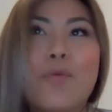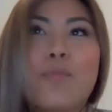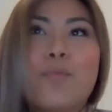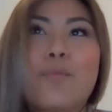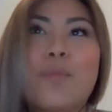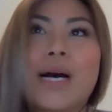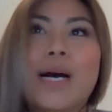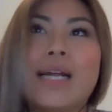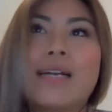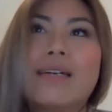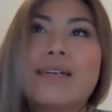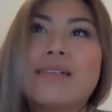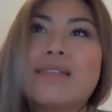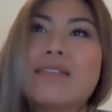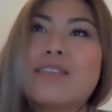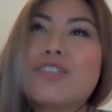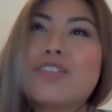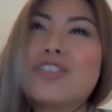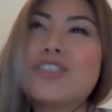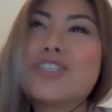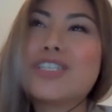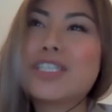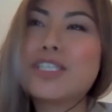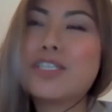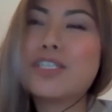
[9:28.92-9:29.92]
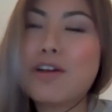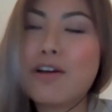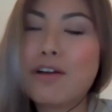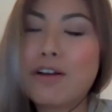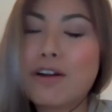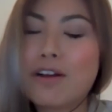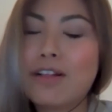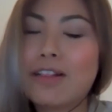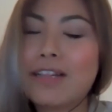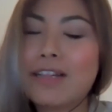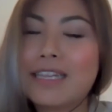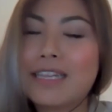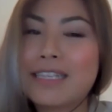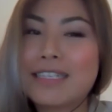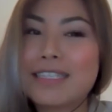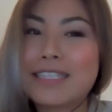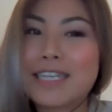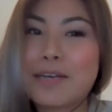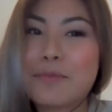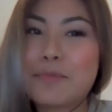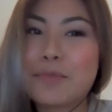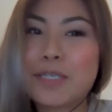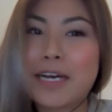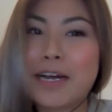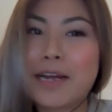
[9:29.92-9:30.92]
but just not all at the
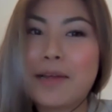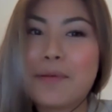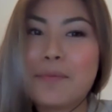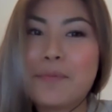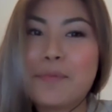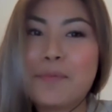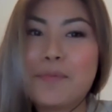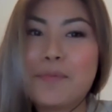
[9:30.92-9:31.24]
same time.